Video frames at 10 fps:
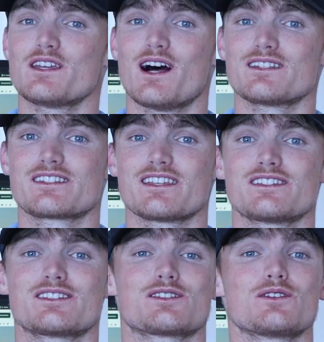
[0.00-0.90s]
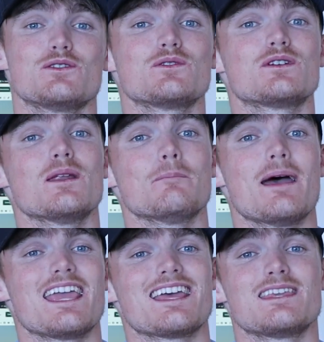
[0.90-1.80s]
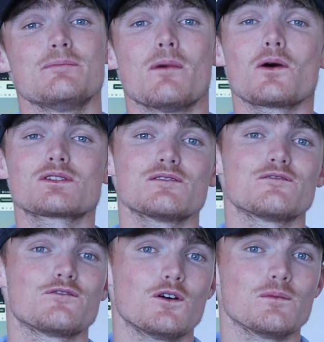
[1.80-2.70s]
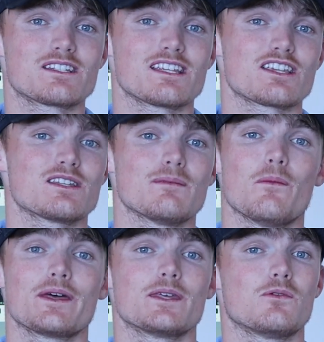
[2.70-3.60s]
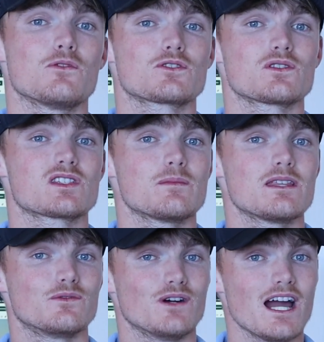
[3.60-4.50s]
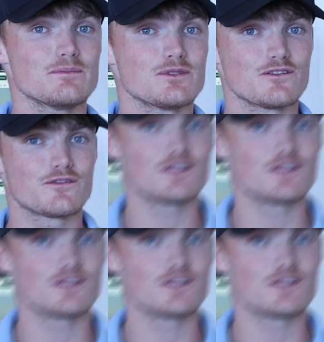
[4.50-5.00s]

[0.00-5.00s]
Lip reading: the answers so you can make the most informed decision about whether Portugal is going to be the right move